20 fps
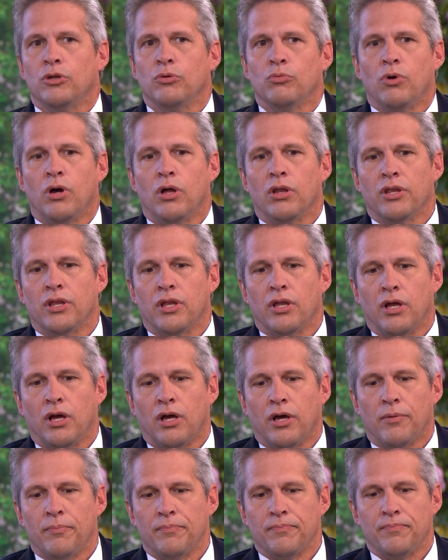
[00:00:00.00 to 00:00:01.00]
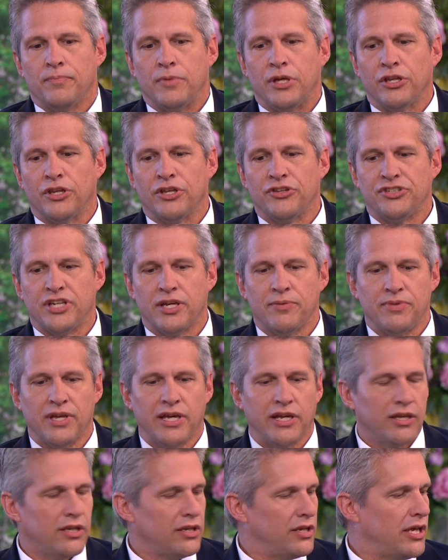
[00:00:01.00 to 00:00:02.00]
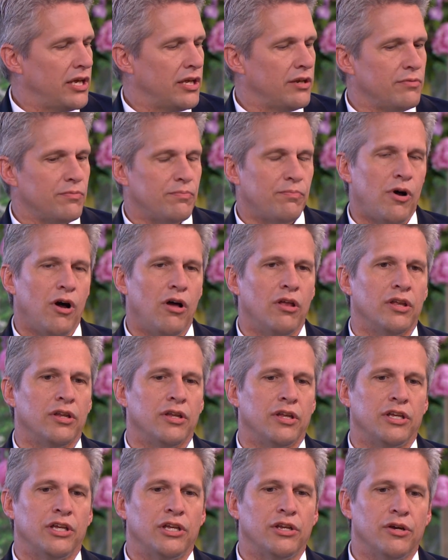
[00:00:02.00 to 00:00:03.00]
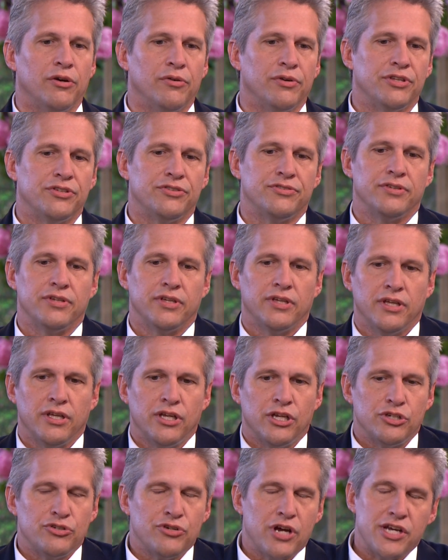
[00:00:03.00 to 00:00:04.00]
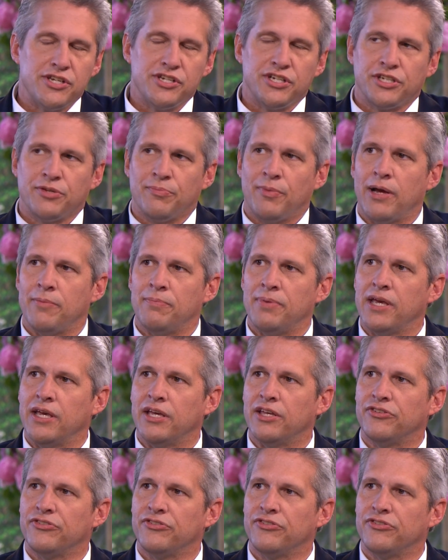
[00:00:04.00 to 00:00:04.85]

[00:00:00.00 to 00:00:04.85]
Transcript: Well, um, you know, the same thing. And, and Paul, you know, it's tragic it might be.